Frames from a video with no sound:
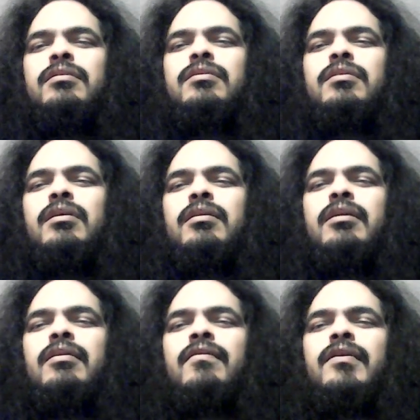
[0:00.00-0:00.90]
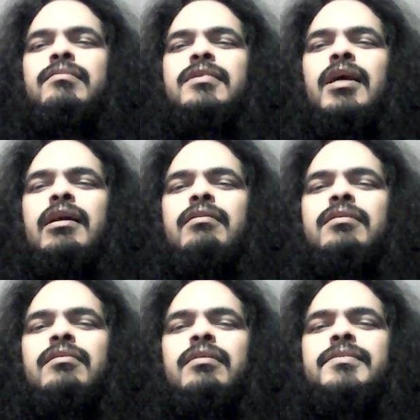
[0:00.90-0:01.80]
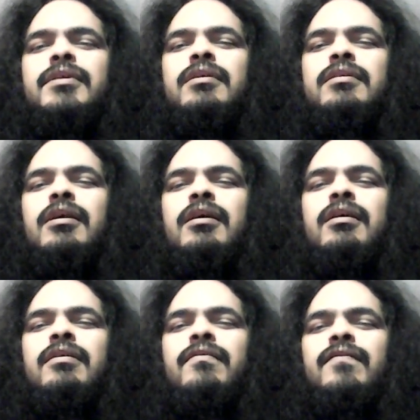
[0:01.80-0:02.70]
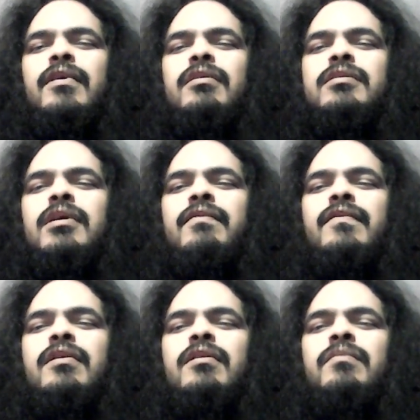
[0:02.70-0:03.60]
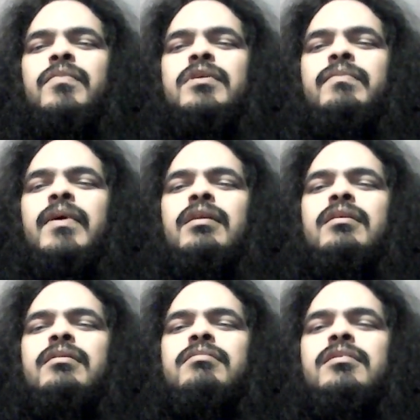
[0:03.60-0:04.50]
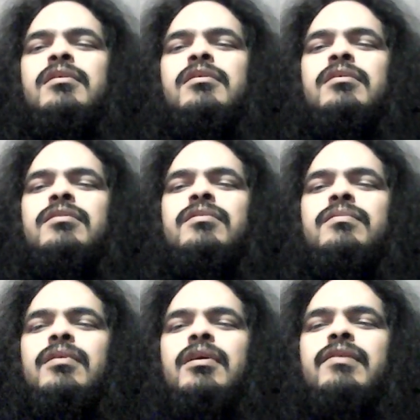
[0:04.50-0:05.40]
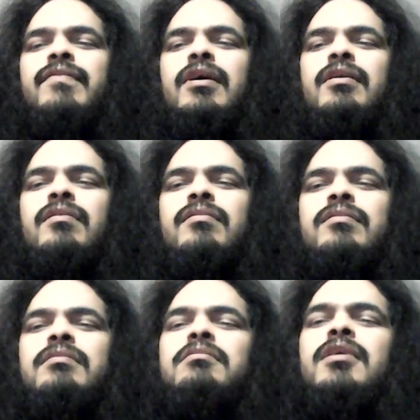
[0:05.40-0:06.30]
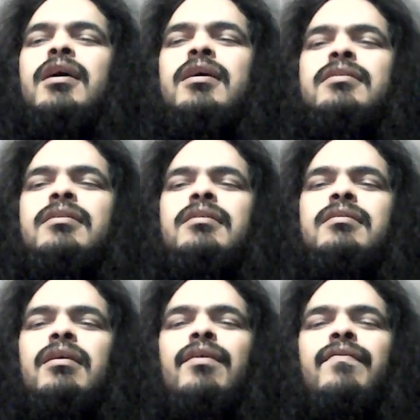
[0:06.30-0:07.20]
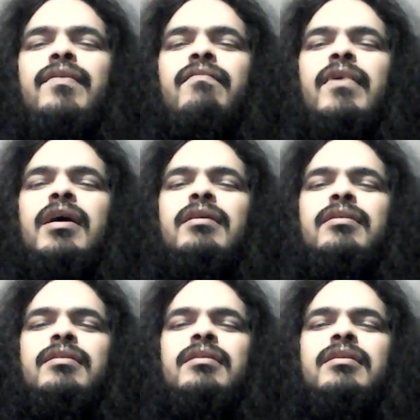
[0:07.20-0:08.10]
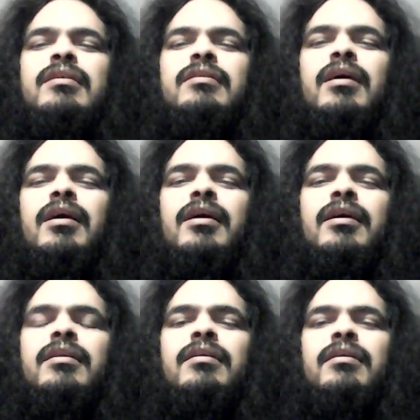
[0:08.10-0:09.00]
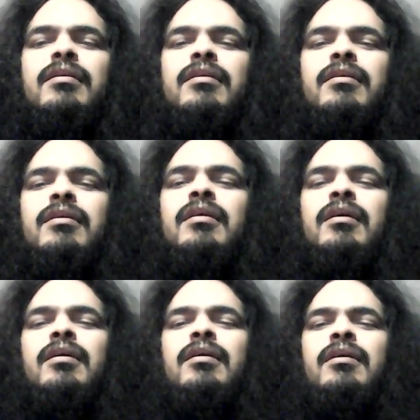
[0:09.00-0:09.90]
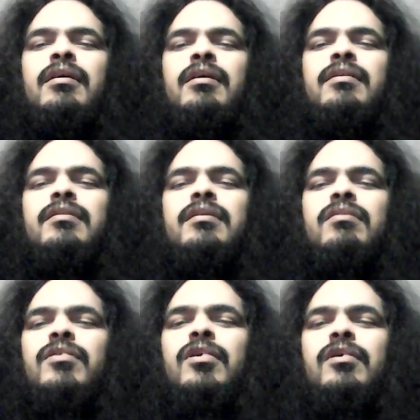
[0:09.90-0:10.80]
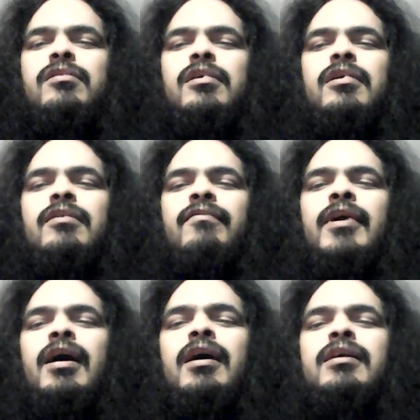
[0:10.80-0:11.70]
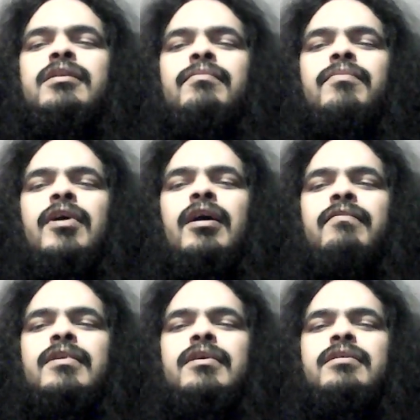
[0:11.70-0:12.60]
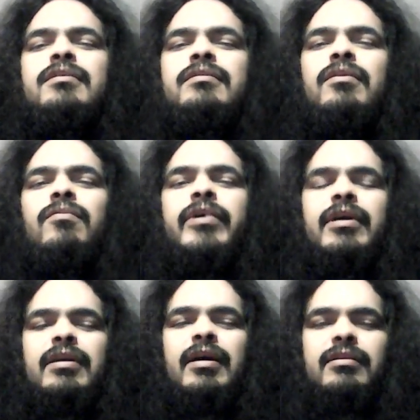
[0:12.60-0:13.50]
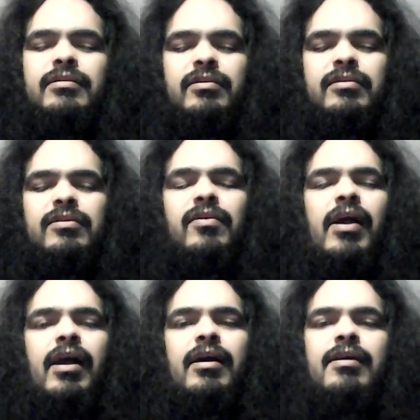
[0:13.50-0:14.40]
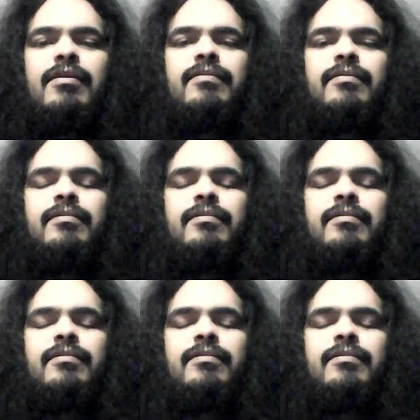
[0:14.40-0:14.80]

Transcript: drawing from sacred scriptures and philosophical perspectives to unveil the essence of divine goodness and the role of God's providence. We're not going to have